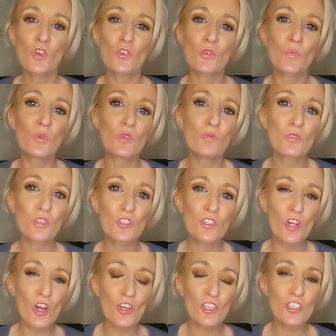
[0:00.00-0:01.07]
So when you
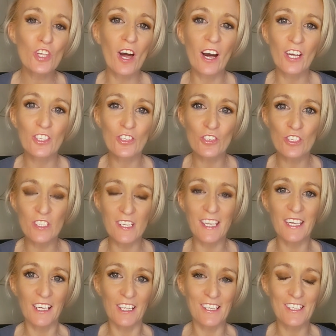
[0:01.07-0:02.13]
start to
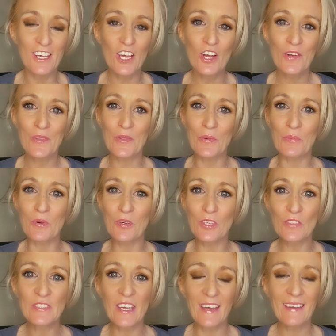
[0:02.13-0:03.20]
understand the
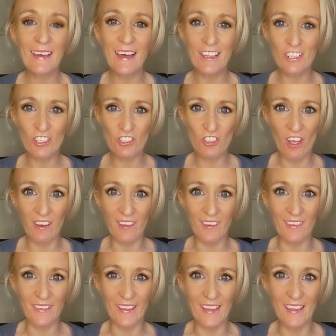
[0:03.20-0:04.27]
world
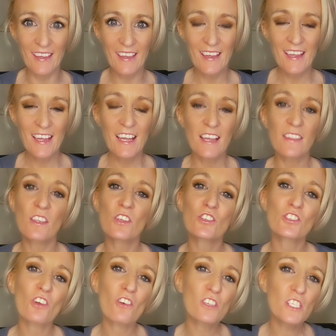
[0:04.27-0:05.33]
energetically, then it
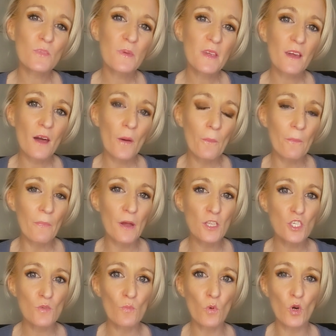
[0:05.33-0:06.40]
starts to become
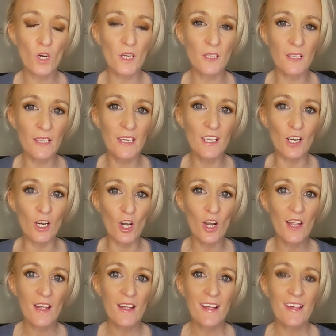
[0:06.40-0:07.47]
much more clear
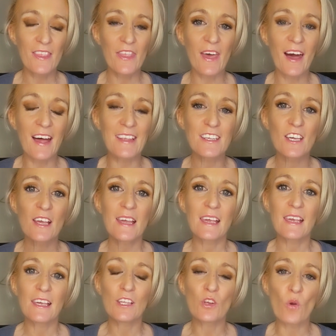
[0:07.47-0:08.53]
that
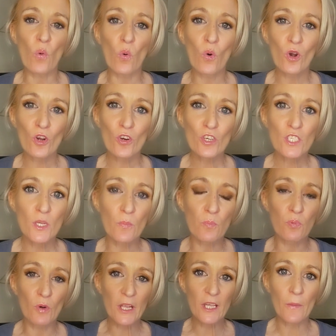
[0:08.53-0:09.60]
in order to
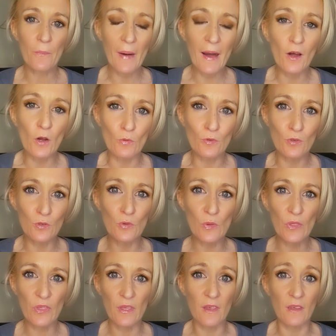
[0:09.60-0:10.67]
bring about new
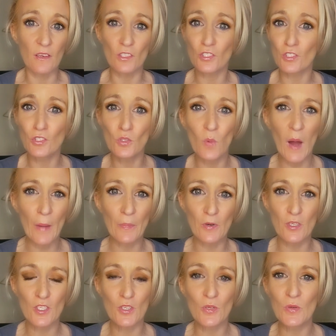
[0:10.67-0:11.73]
things, new
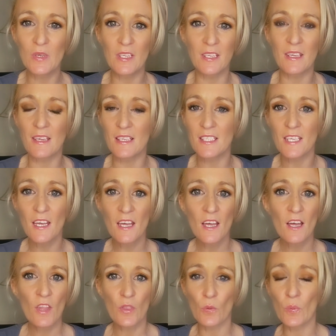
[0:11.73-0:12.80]
opportunities,
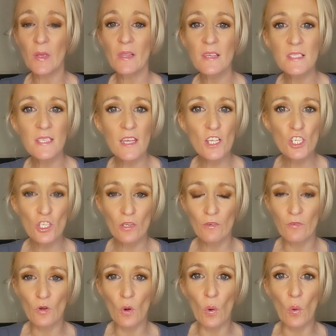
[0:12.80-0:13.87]
the realization
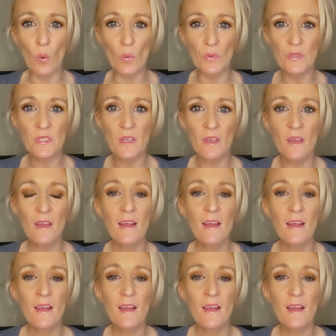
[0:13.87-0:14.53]
of goals,